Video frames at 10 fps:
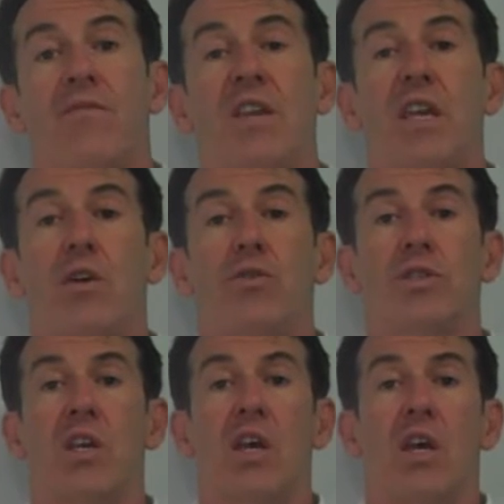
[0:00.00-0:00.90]

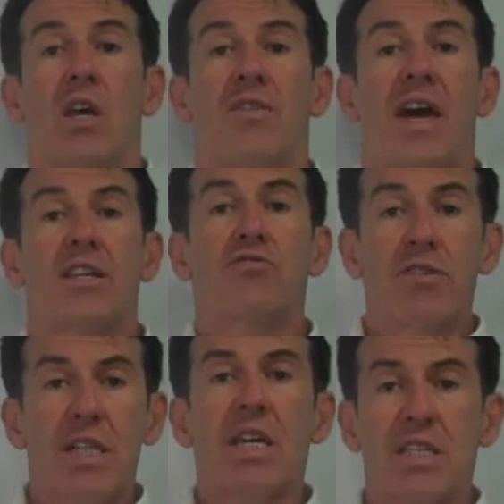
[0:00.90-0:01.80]
videos that is
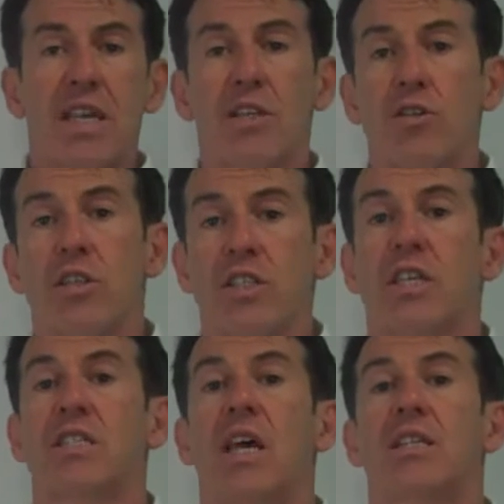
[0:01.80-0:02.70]
really essential to
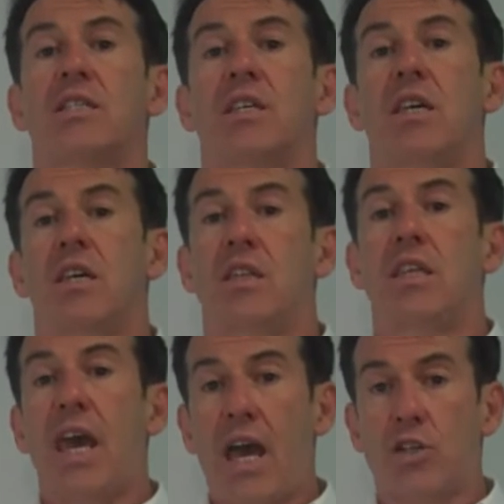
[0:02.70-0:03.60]
success in
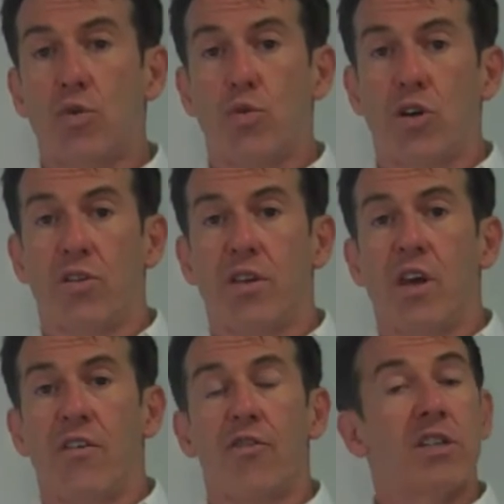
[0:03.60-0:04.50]
the Agile world.
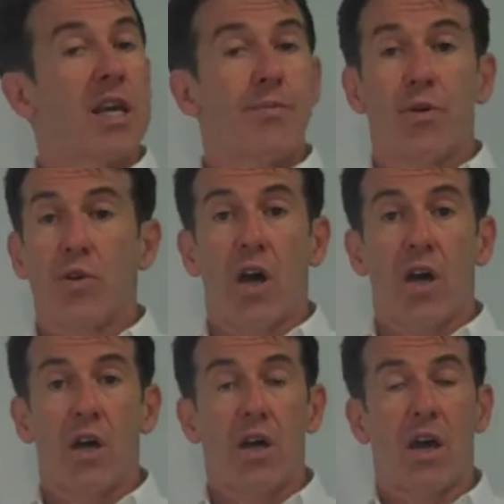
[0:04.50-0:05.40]
For example,
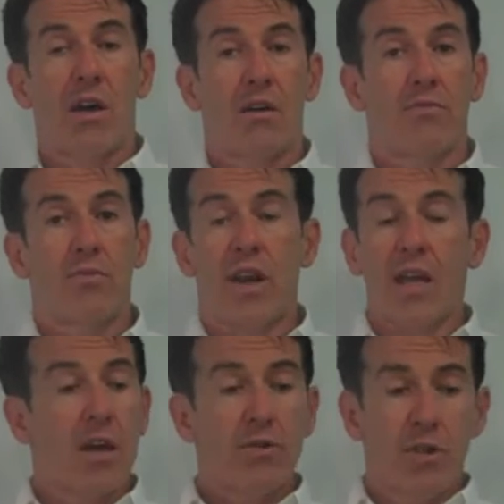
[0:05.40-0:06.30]
when
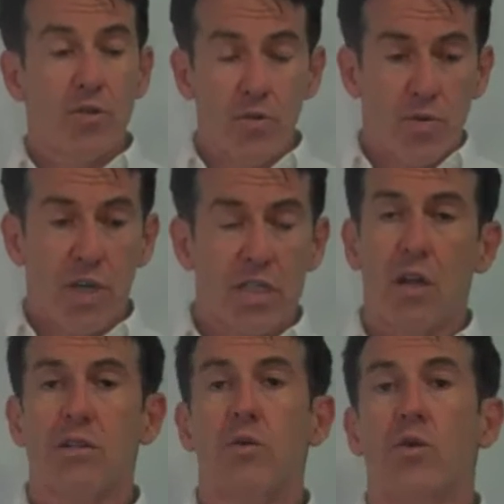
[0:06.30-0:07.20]
I go do
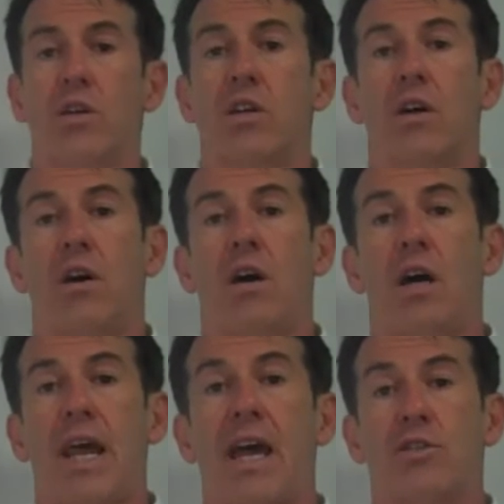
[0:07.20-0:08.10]
consulting work
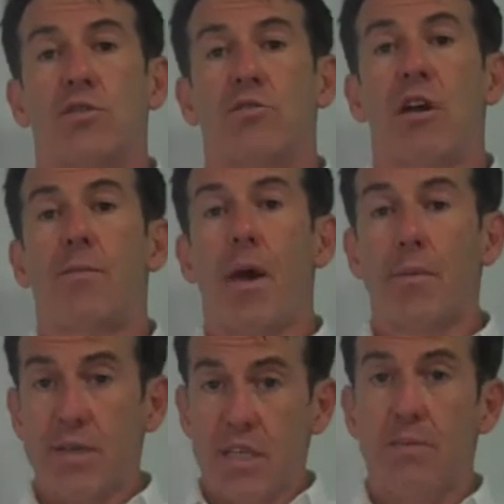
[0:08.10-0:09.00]
on Agile, or I'm
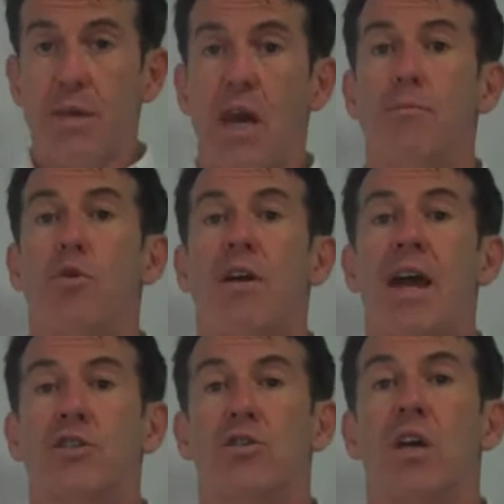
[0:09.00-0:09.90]
helping a team become more
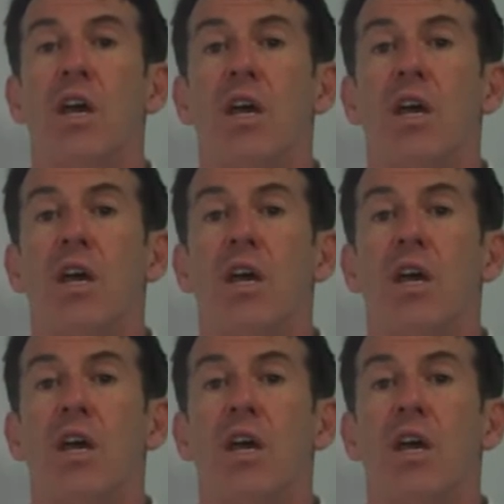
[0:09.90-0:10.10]
Agile,